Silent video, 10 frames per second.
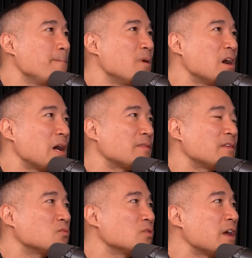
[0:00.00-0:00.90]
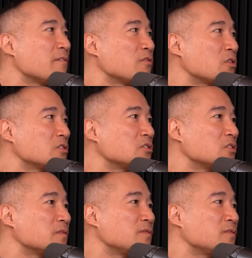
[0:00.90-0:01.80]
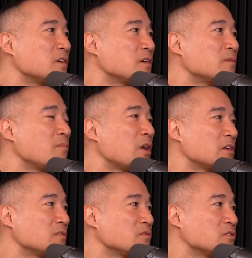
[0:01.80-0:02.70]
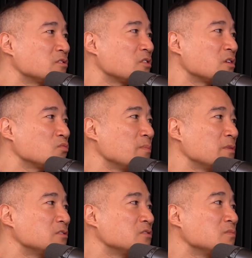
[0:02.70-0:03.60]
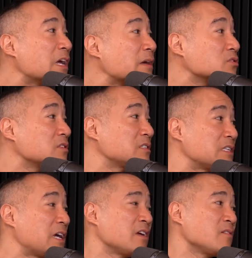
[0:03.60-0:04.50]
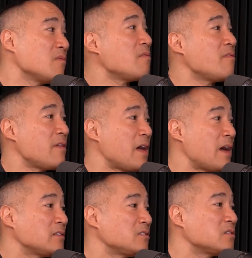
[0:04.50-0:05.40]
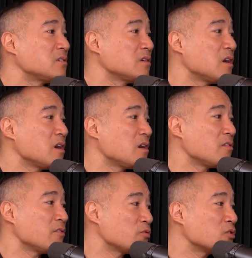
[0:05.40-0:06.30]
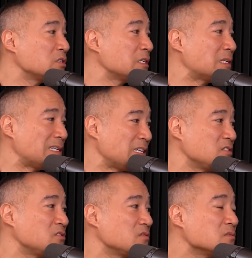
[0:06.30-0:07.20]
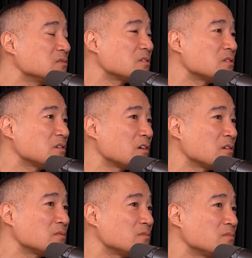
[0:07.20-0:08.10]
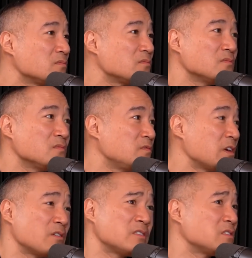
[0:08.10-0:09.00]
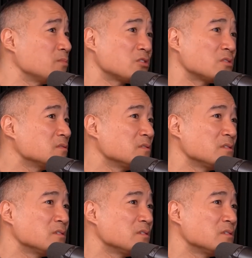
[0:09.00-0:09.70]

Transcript: But I think we have a large enough uh, body of literature on women to be able to say that uh, their protein needs are very similar